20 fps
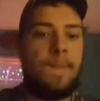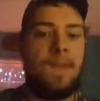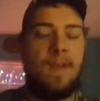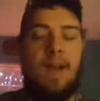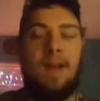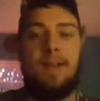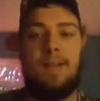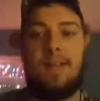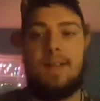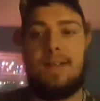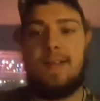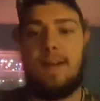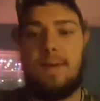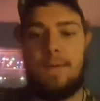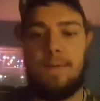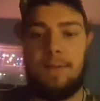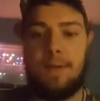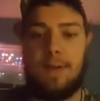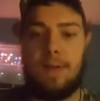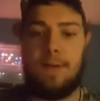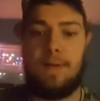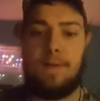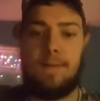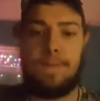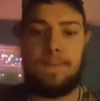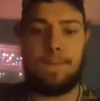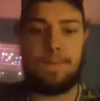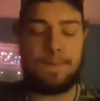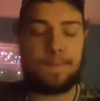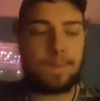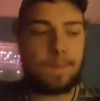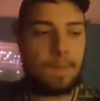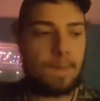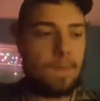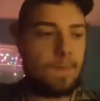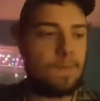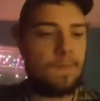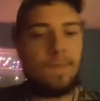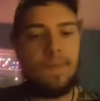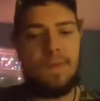I let that one go.
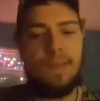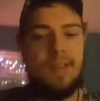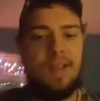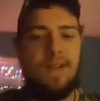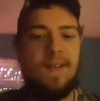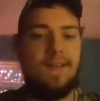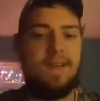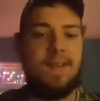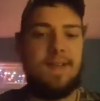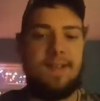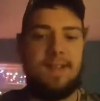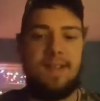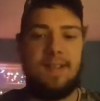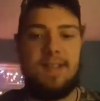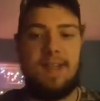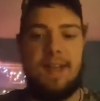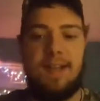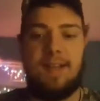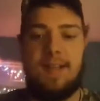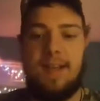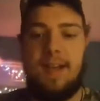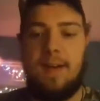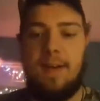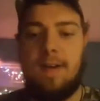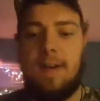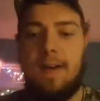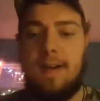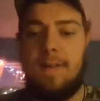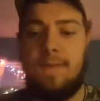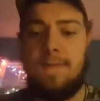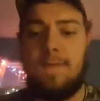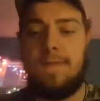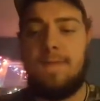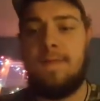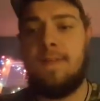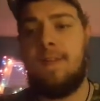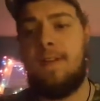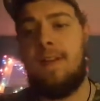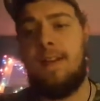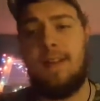He gets it taken care of,
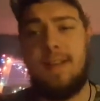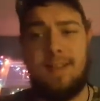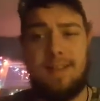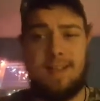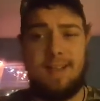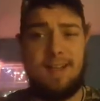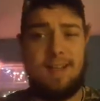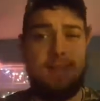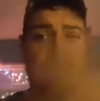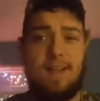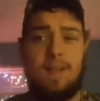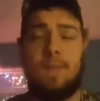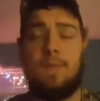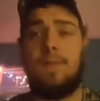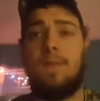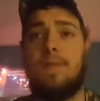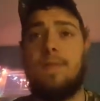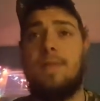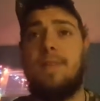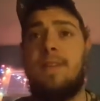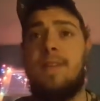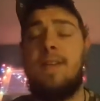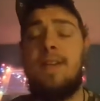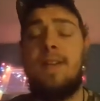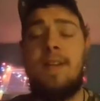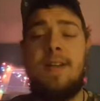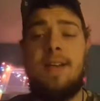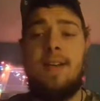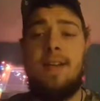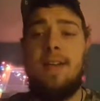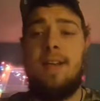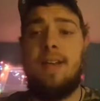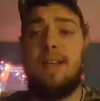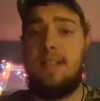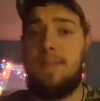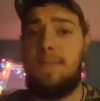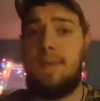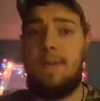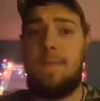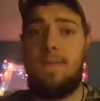taken out of the woods. He's
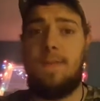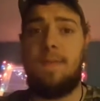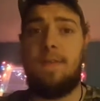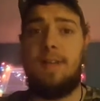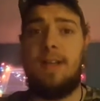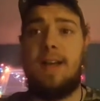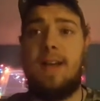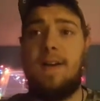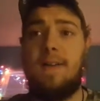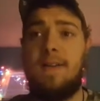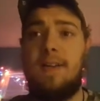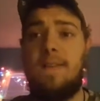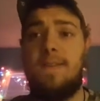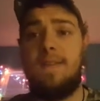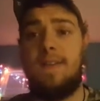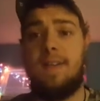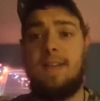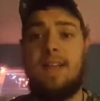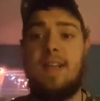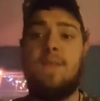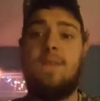being real loud and everything.